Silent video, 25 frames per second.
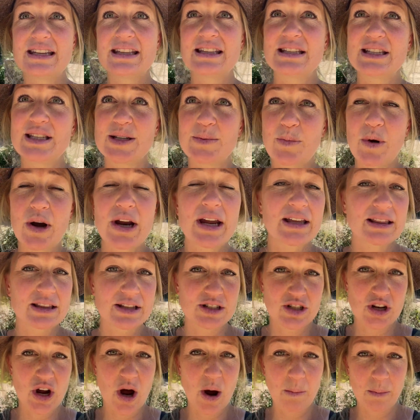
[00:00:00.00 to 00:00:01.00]
the spring at the
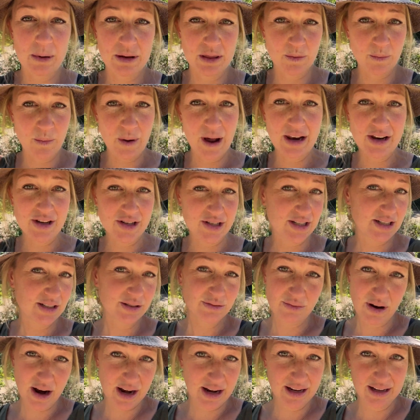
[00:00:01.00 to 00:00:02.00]
top and the well are still
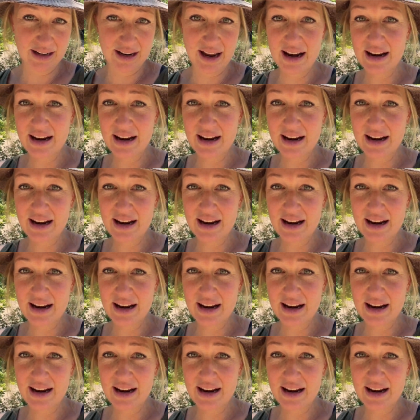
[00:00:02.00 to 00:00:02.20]
running,